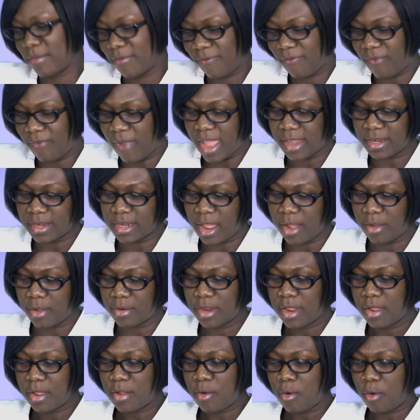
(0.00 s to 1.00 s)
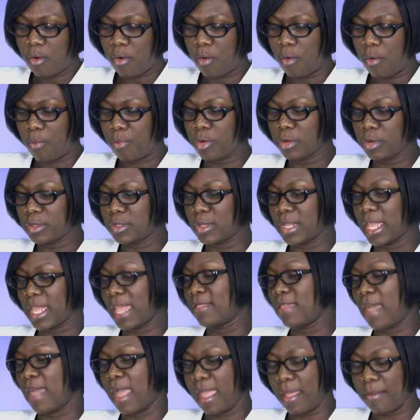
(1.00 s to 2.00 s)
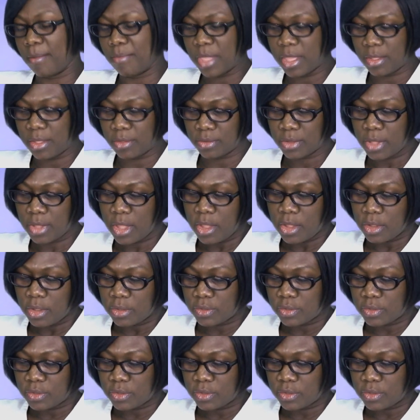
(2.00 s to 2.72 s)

find out or put together a meal.